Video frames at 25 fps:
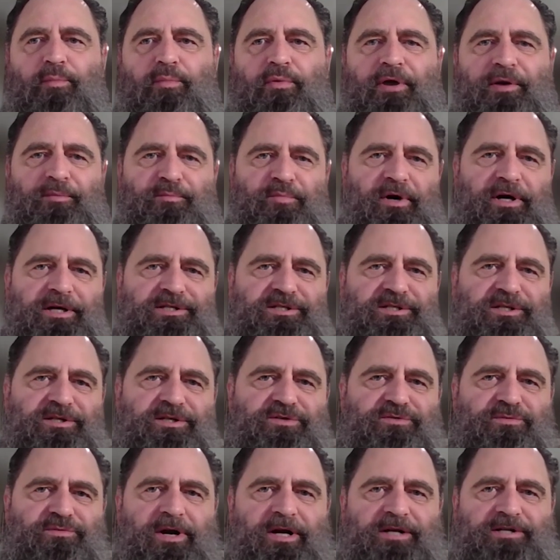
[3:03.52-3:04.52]
Brent
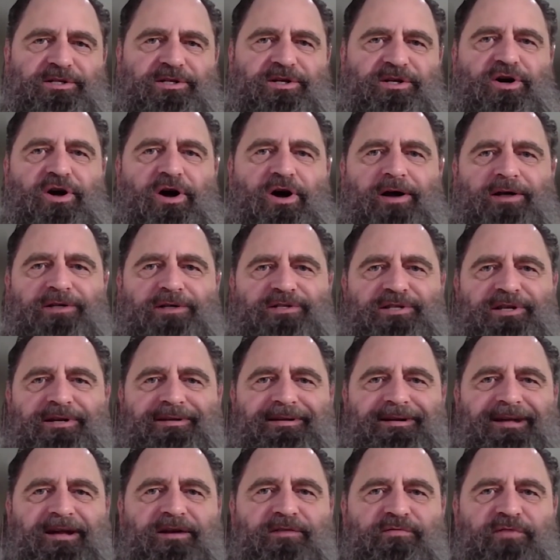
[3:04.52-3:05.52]
prices, rising costs, and
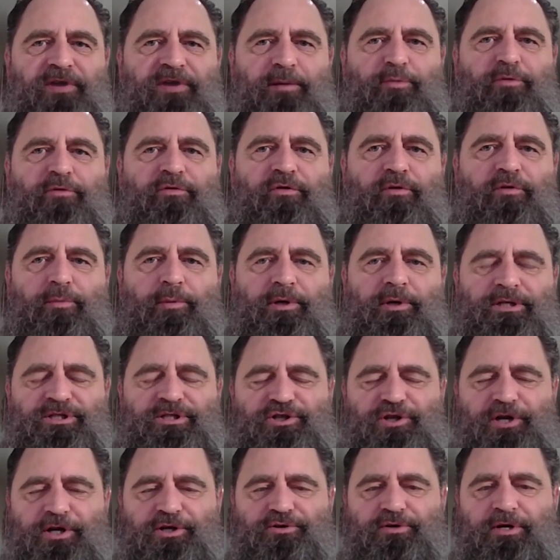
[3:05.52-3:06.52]
an unfavorable
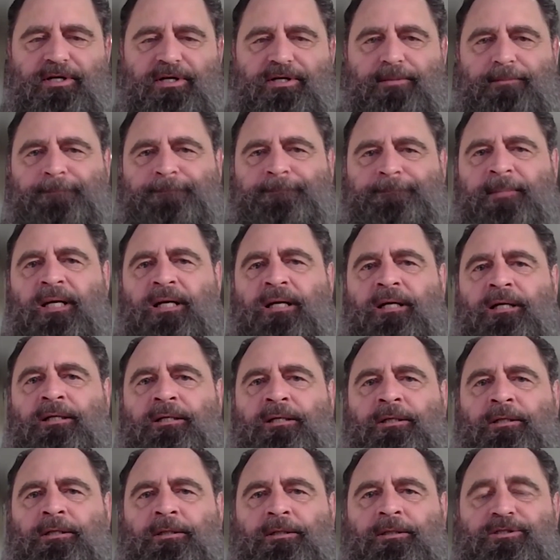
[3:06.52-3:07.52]
exchange rate.
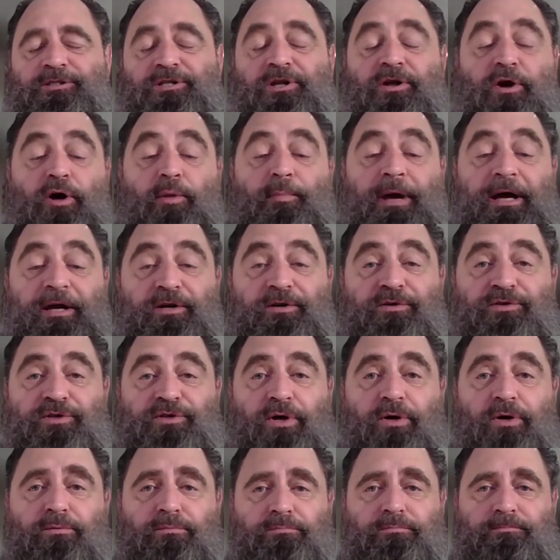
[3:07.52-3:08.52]
It's not all bad news,
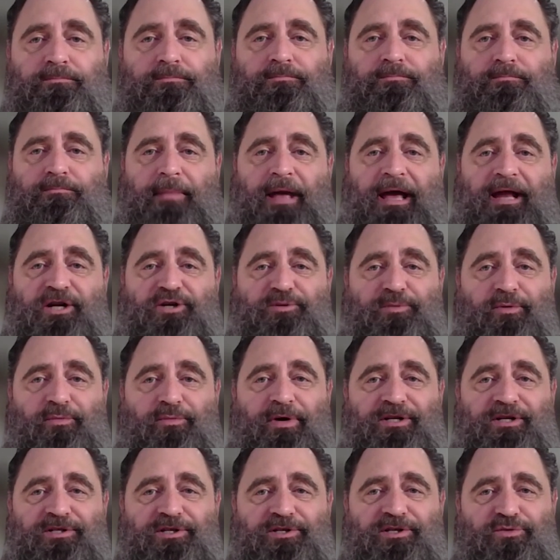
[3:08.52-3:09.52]
though. Management
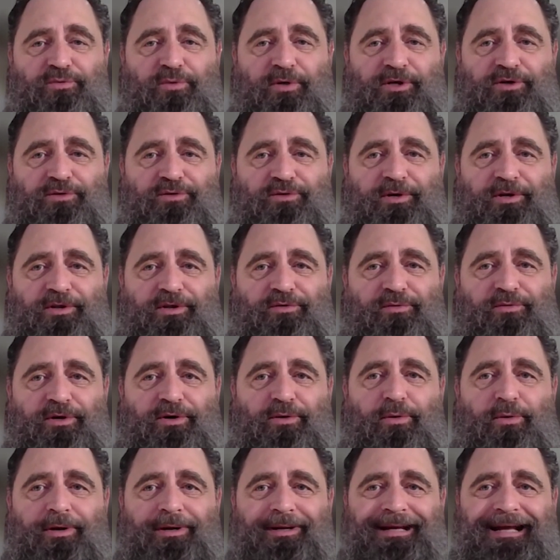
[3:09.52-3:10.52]
raises 2023
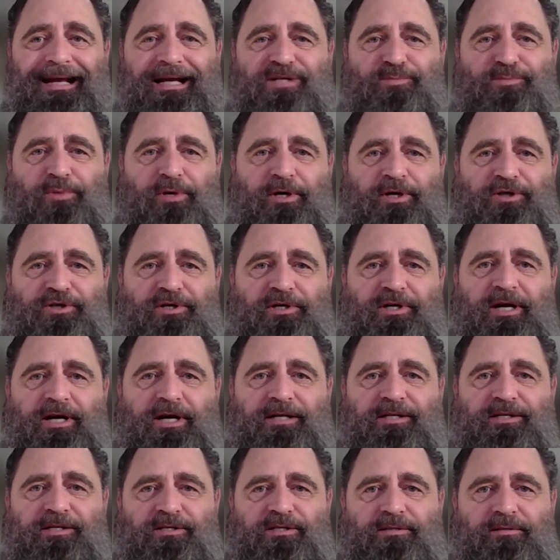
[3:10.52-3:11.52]
oil and gas production
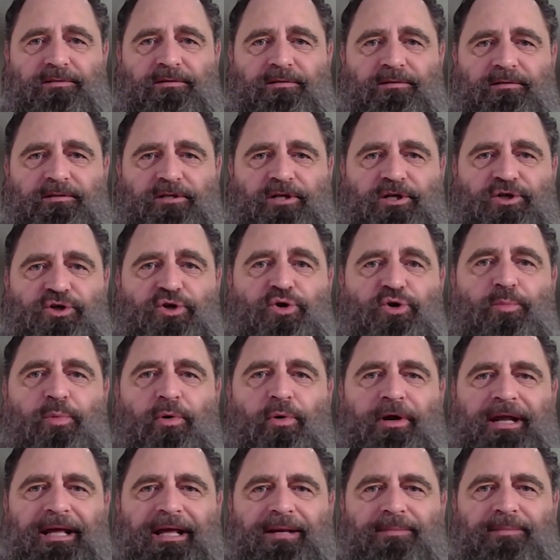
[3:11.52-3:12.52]
guidance to
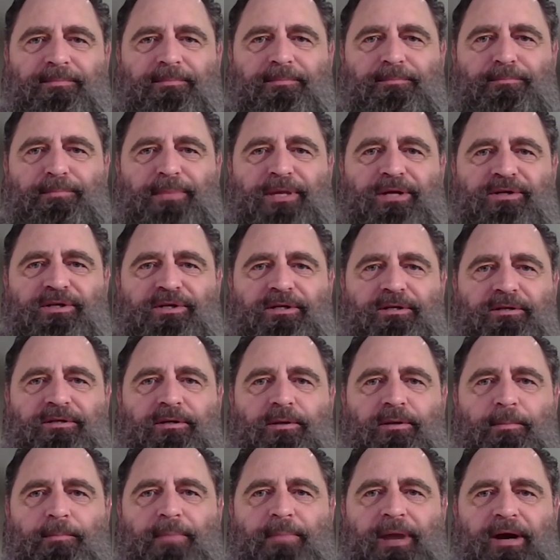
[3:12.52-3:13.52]
2.8 million
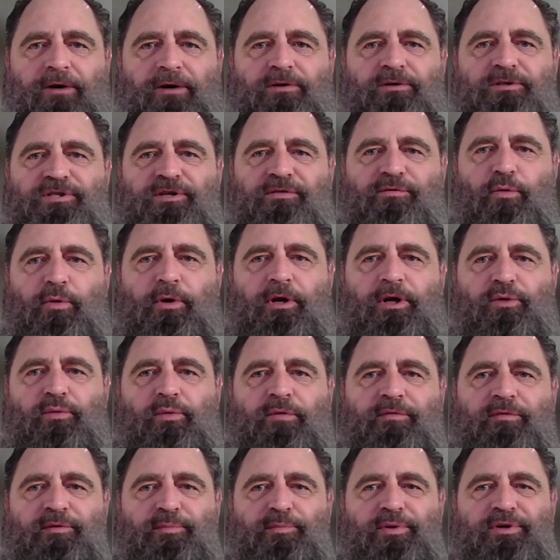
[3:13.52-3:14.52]
barrels of oil
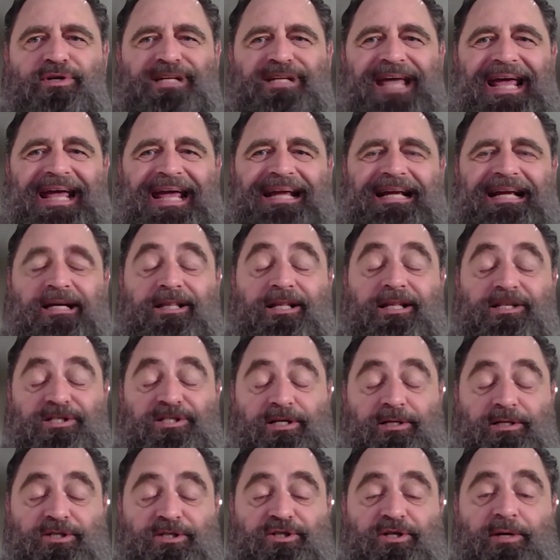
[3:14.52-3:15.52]
equivalent per day, and that's
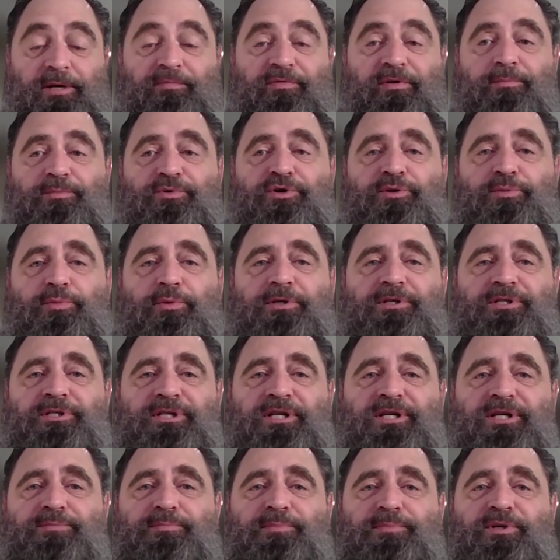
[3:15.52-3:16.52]
actually up from
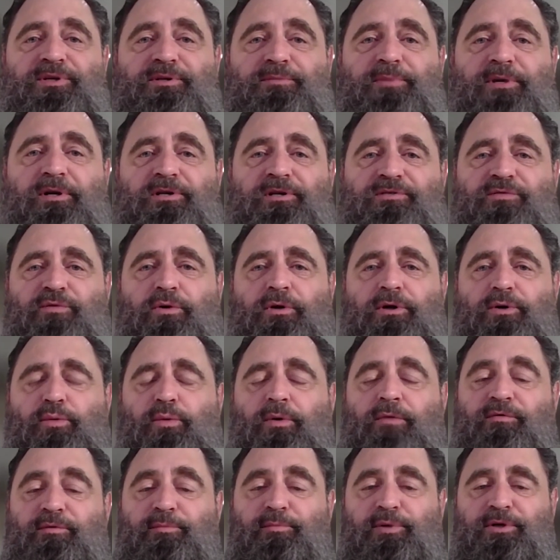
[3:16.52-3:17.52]
2.6 million barrels of oil
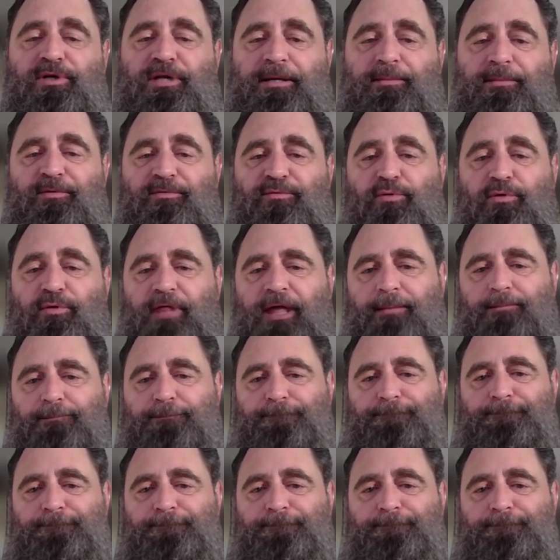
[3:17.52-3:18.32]
equivalent per day before that.